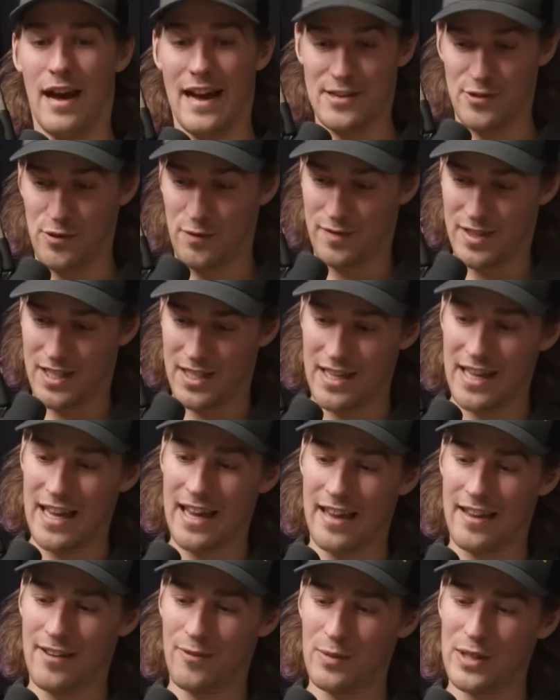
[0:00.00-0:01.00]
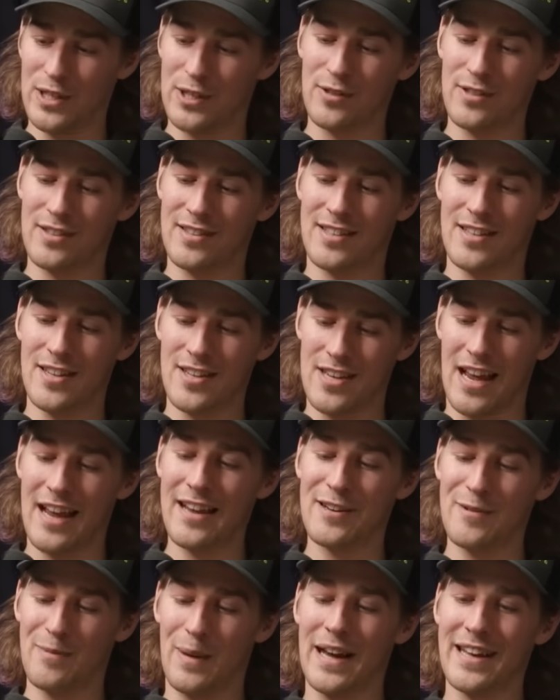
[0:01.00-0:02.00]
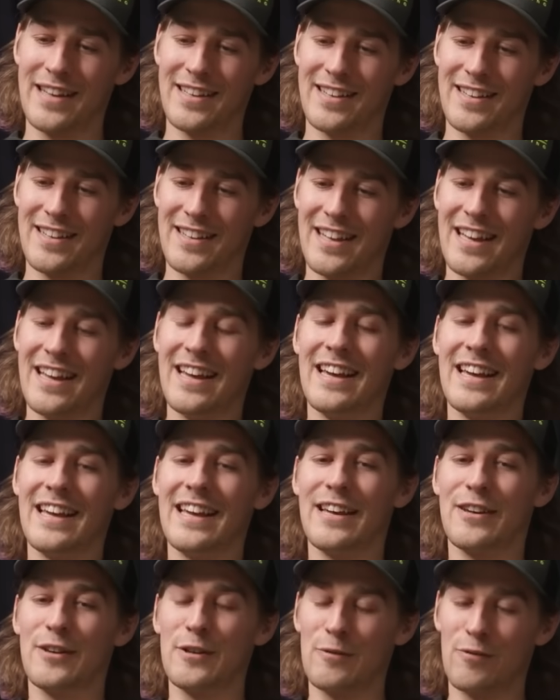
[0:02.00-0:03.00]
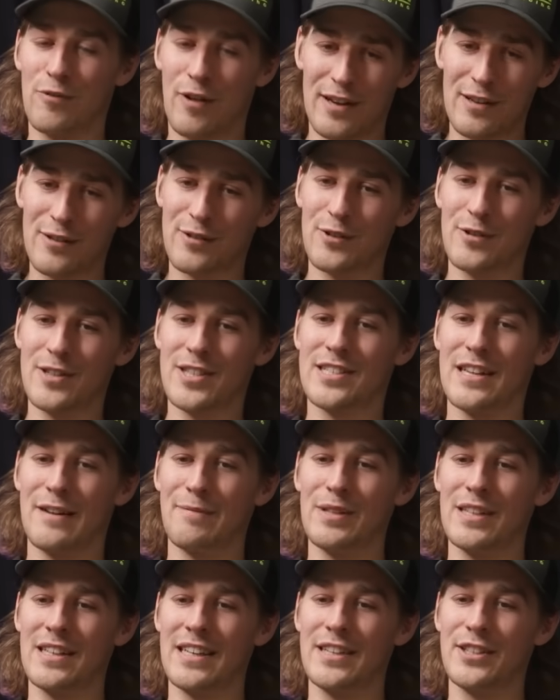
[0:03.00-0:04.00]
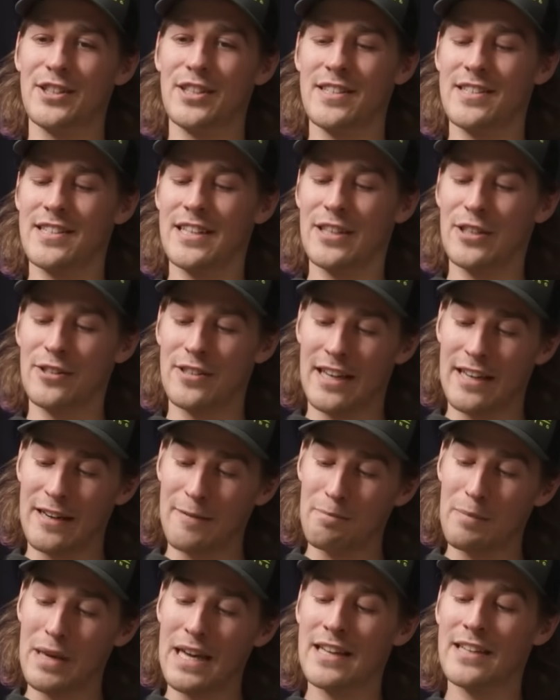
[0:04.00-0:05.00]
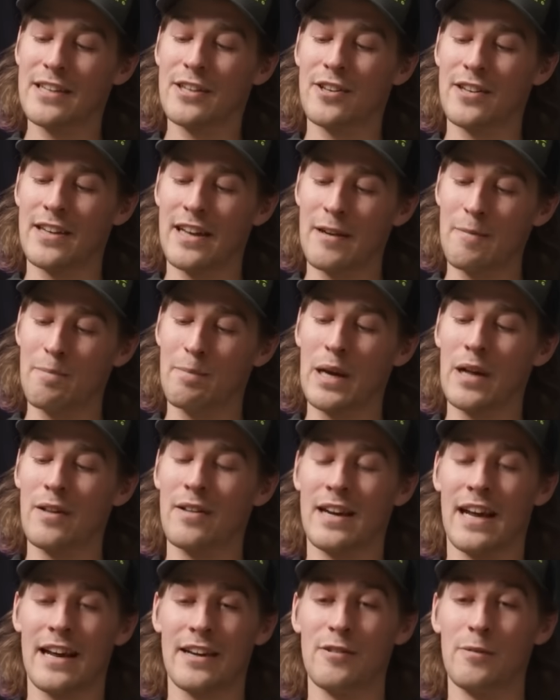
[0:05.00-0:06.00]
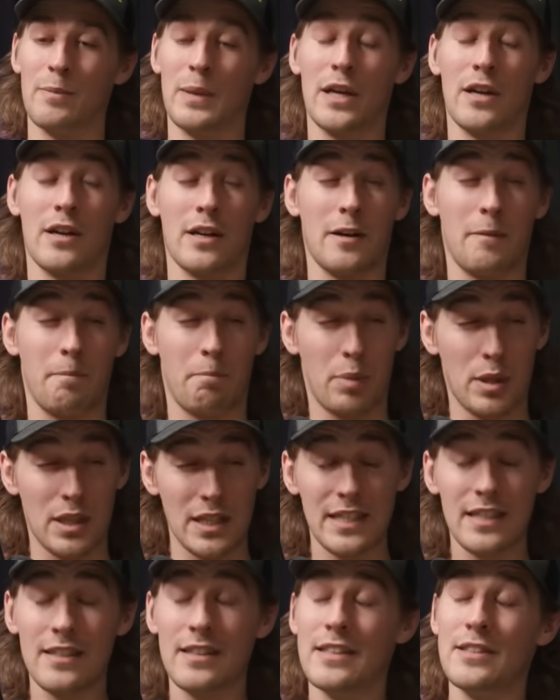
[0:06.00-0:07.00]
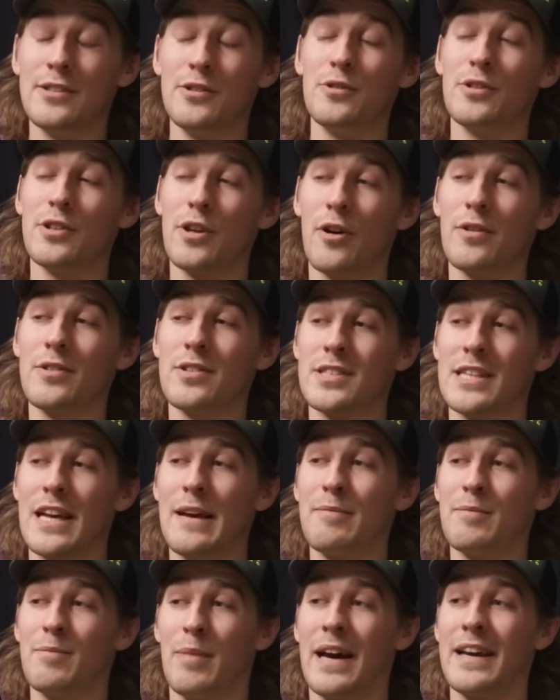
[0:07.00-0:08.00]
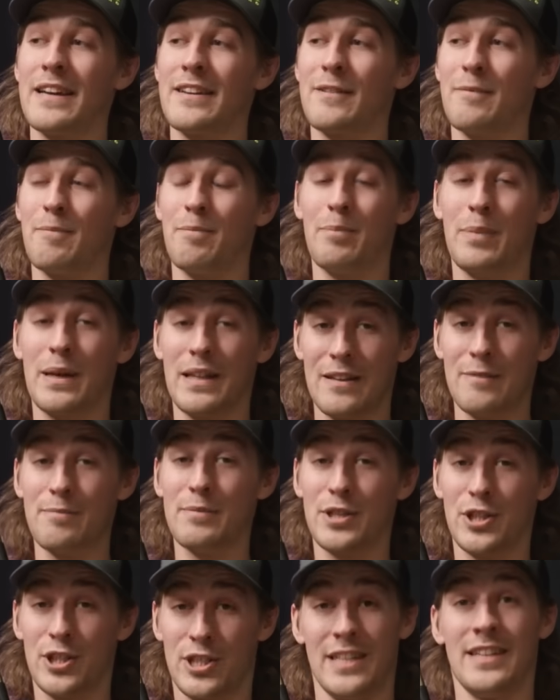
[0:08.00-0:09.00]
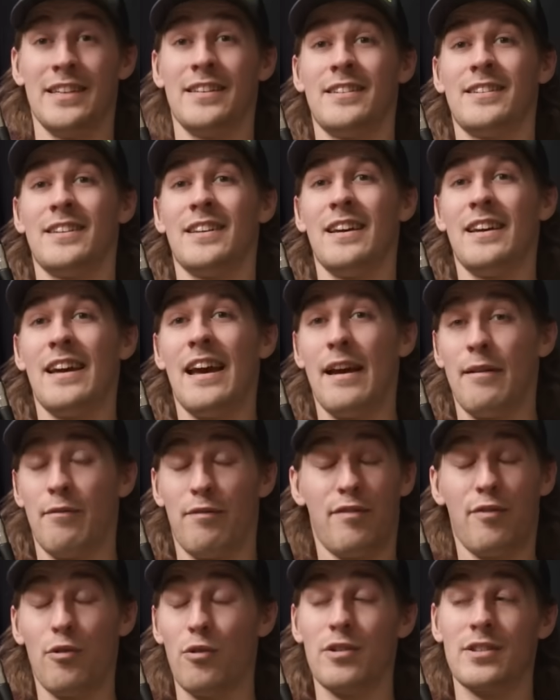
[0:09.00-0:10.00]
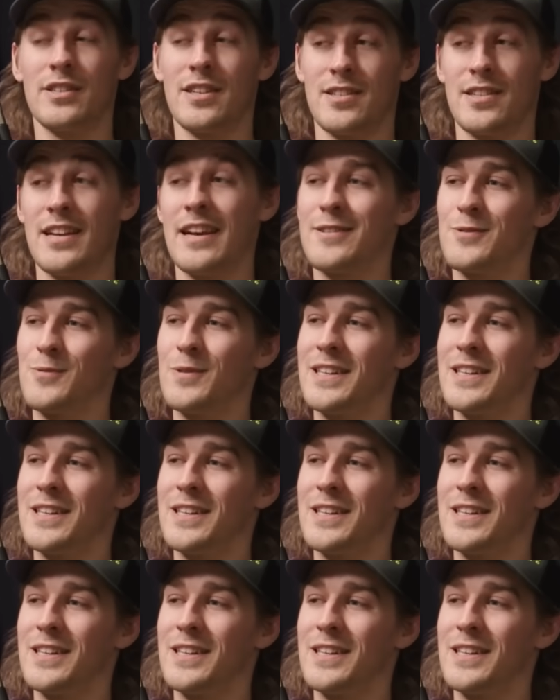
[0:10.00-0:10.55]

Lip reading: as of today, we could design a bike, he could run it through his simulations, he could get it made, he could get it built, and I could be on a completely new concept bike, billet machined in 4 to 6